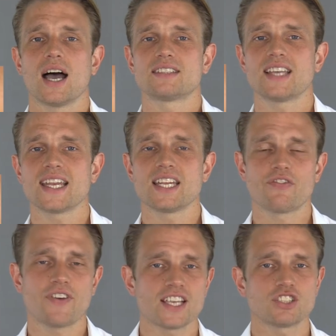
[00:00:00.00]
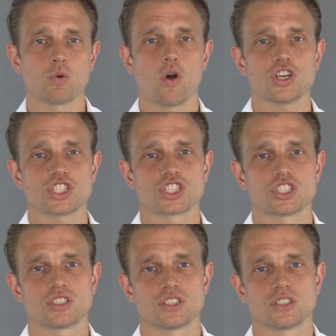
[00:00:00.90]
a daily face
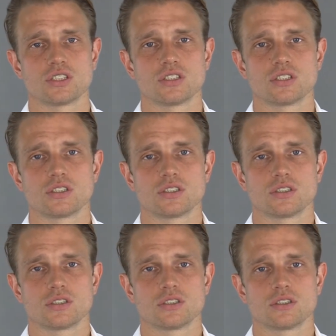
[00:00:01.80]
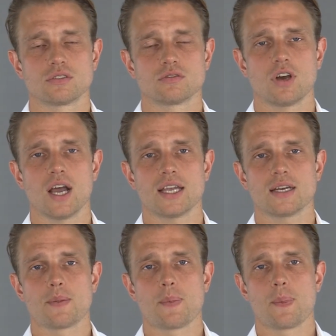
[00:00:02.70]
wash,
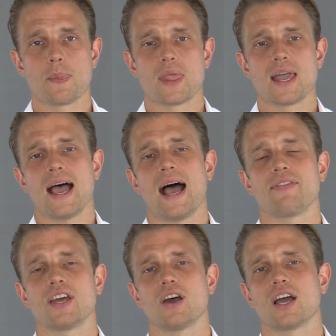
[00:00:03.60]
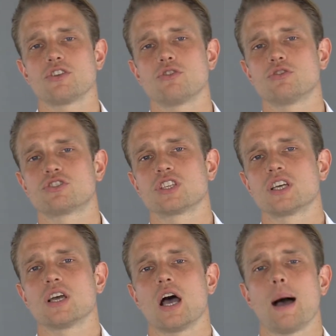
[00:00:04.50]
right? And then I use
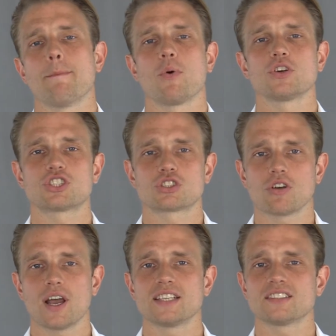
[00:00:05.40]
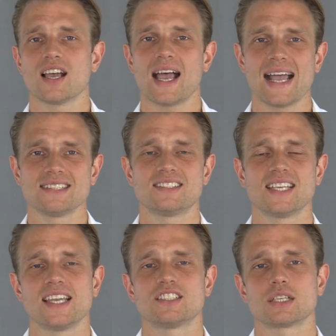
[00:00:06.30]
a moisturiser,
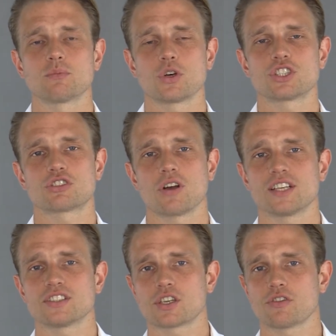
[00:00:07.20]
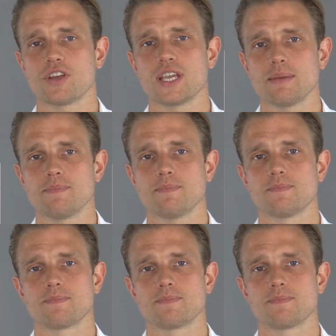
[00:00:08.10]
anti-aging moisturiser cream,